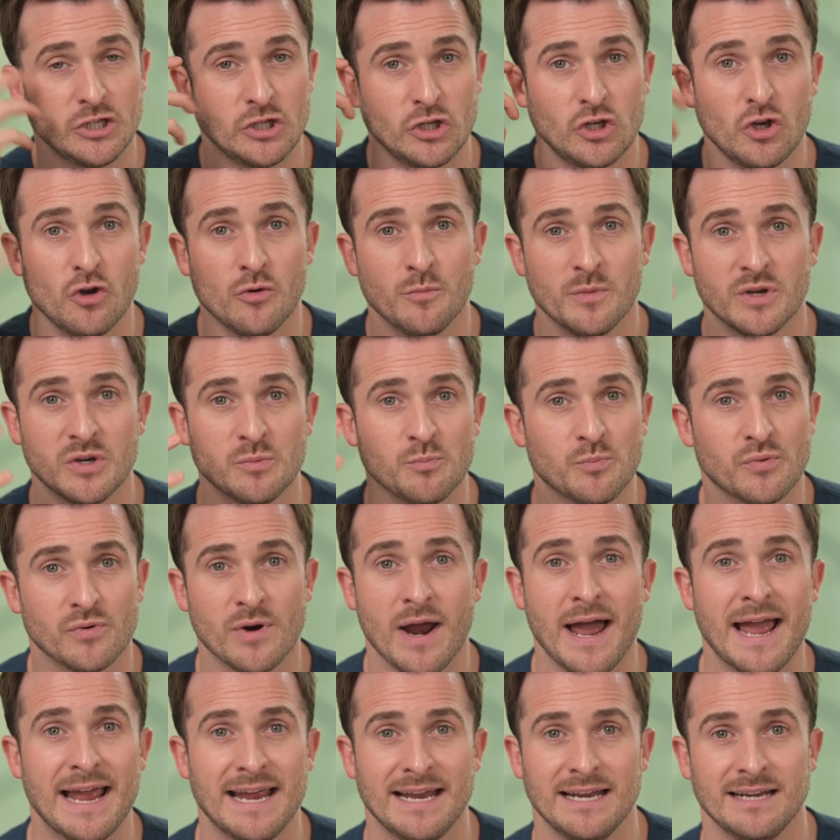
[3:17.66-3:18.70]
human
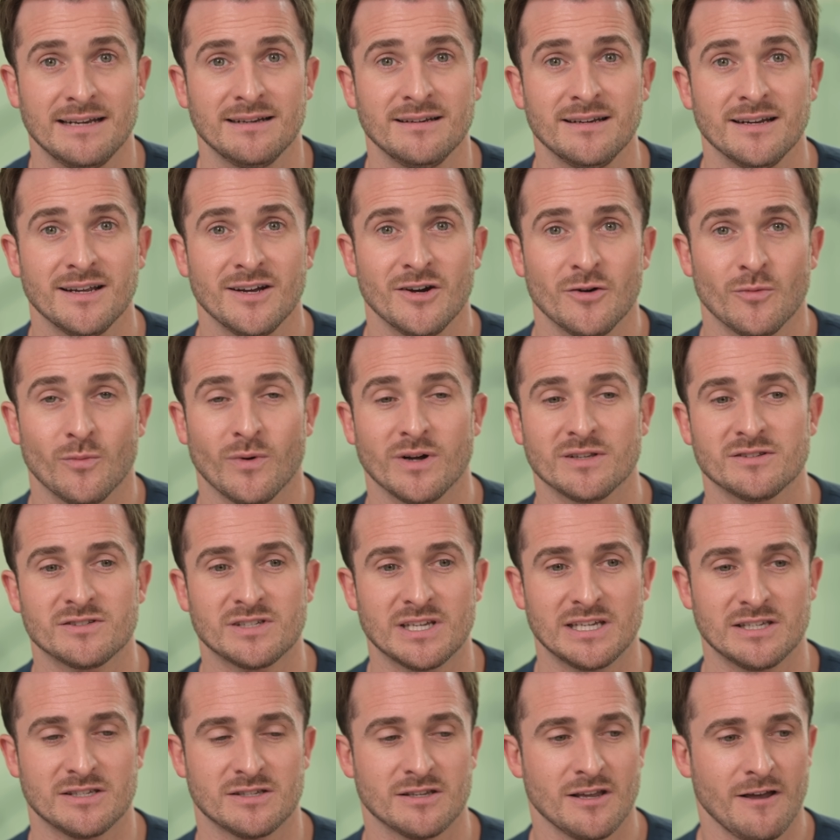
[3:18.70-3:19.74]
brain, once
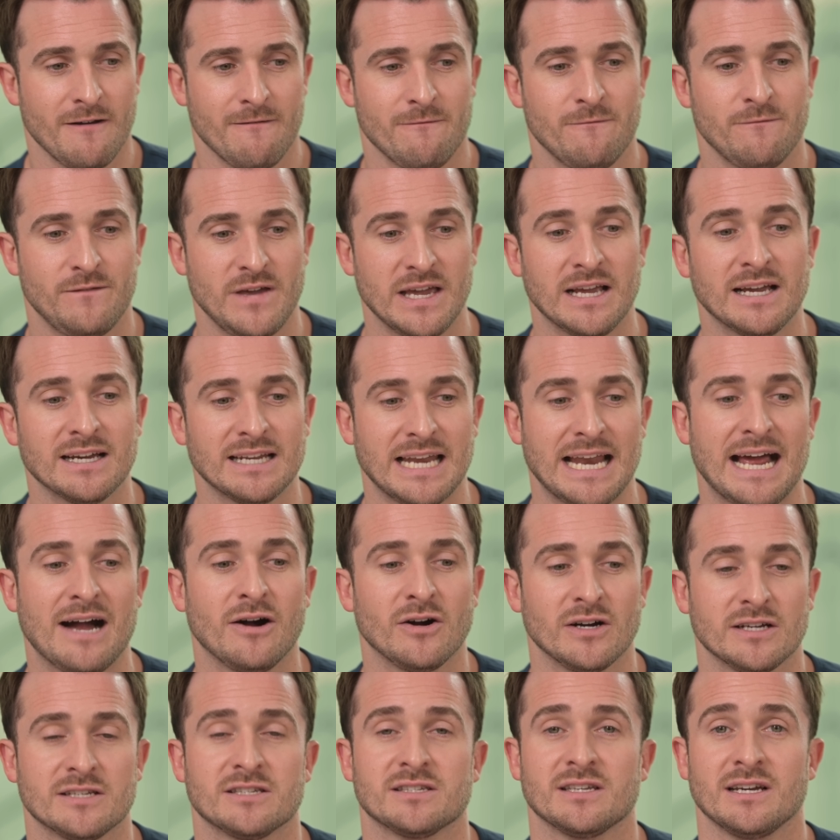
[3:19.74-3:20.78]
it's figured
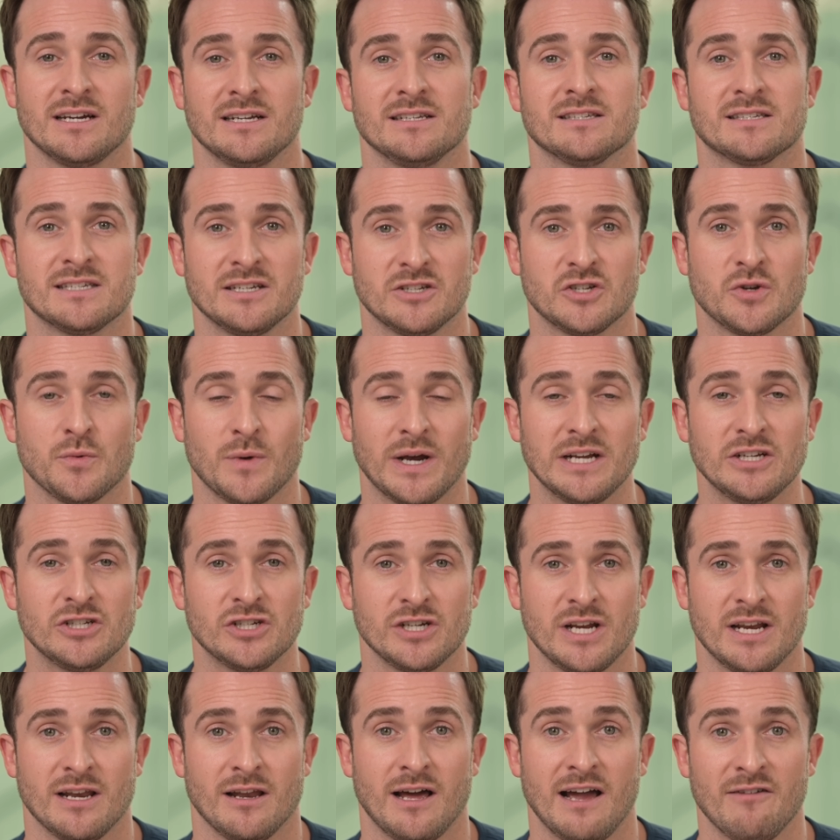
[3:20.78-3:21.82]
out a certain
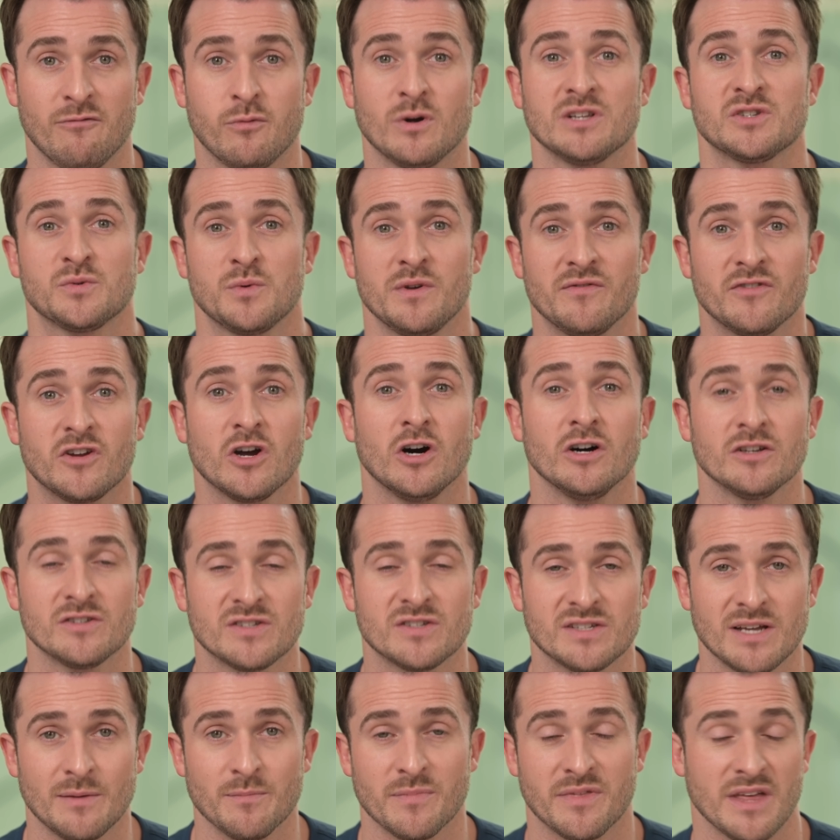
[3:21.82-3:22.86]
situation in life, once we've got
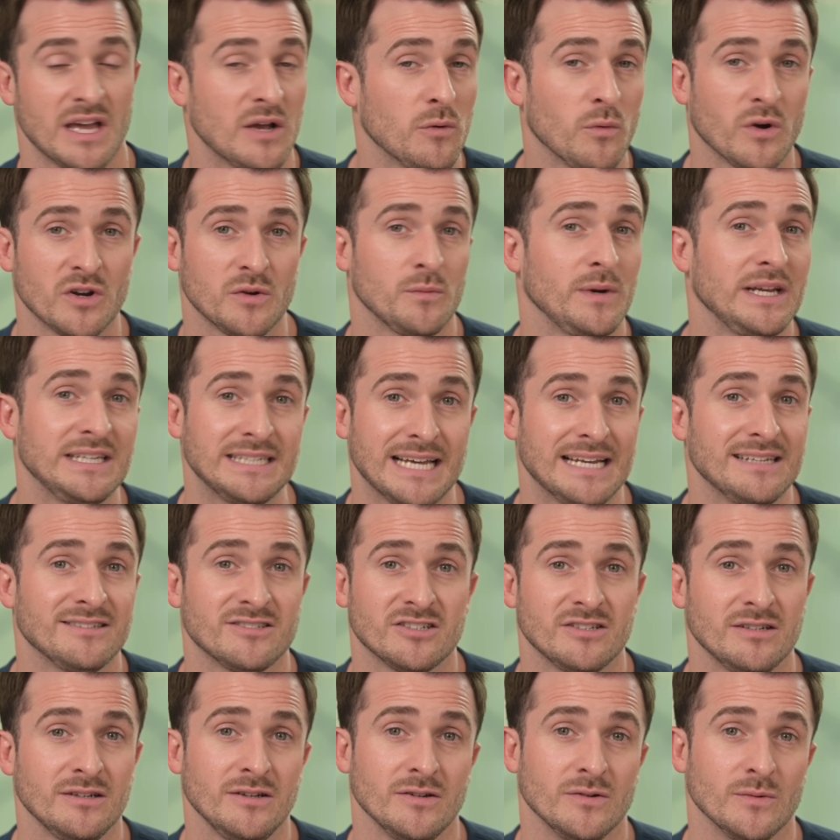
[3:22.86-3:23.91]
something, what do we tend to
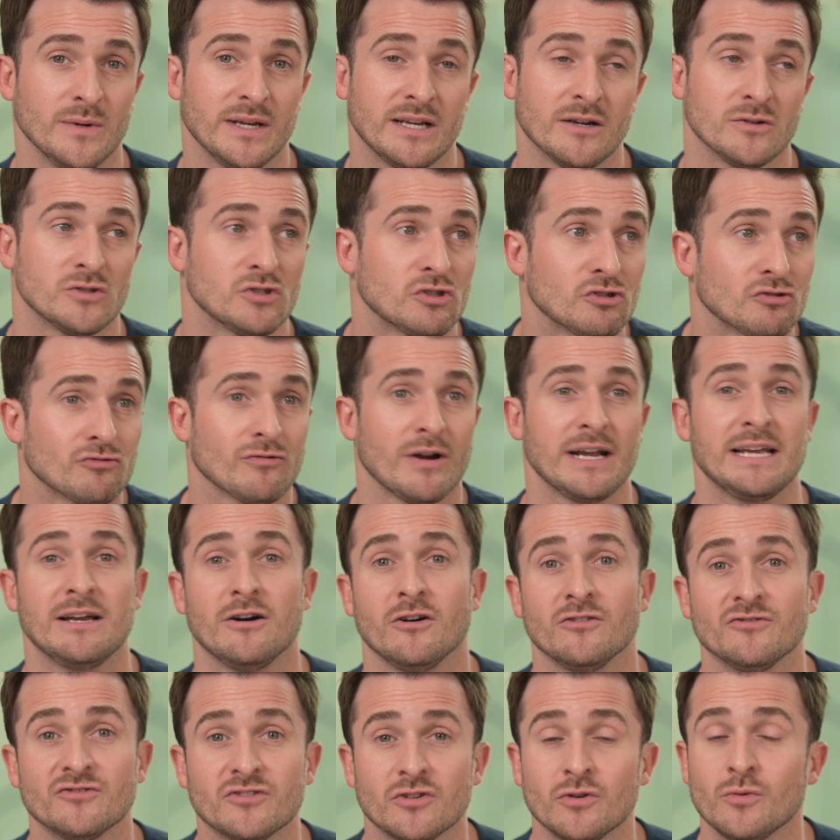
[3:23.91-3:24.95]
do? We go straight
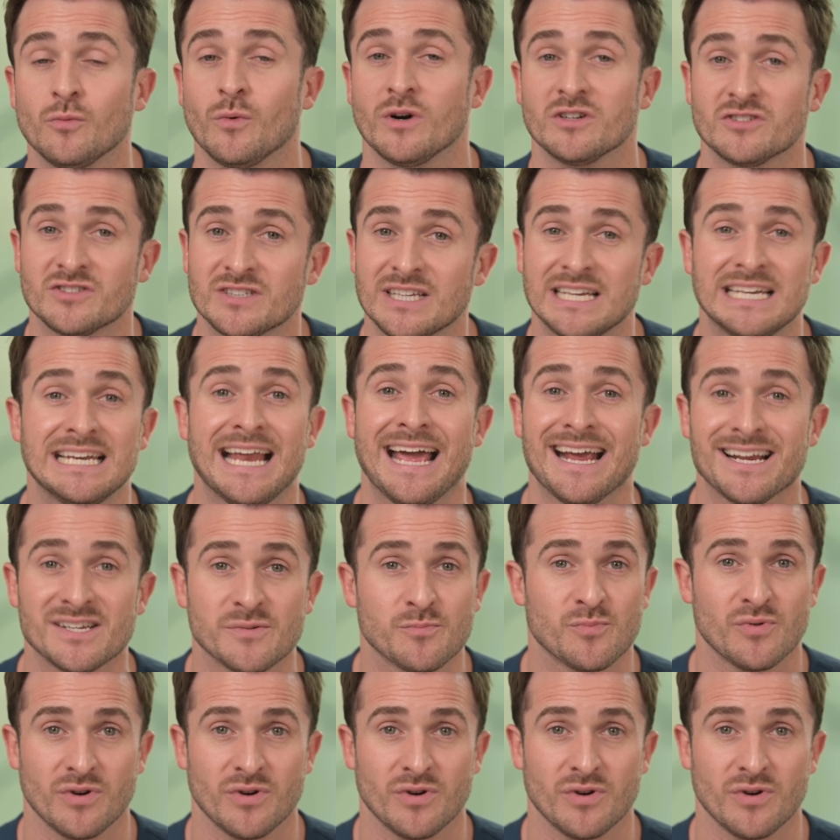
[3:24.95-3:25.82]
on to what's the next